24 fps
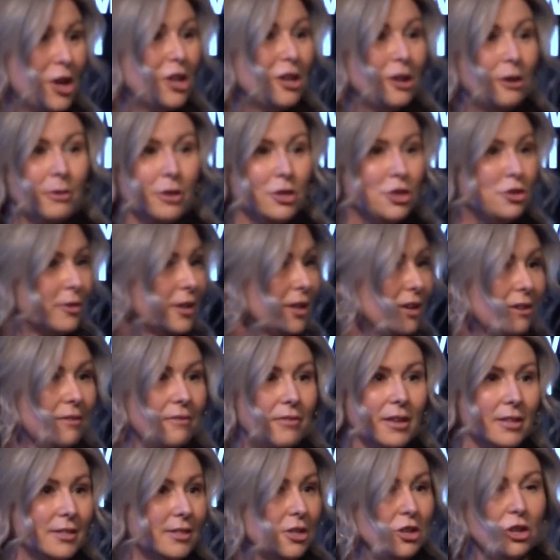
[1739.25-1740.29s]
you would drink
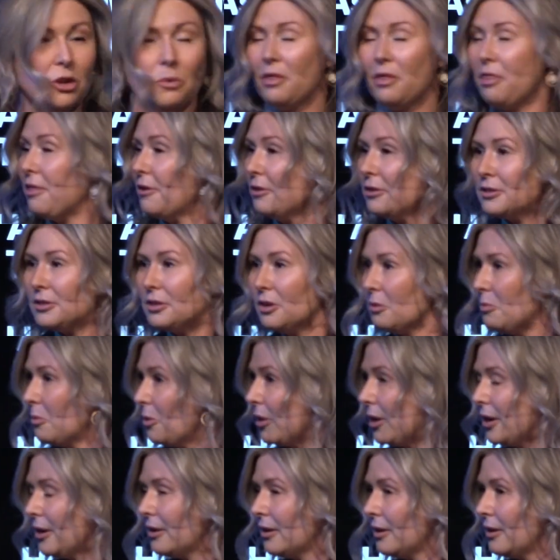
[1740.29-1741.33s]
of this would thirst no
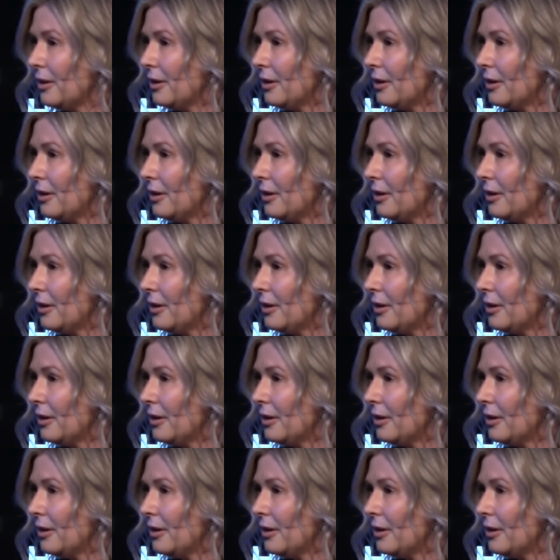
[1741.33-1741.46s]
more.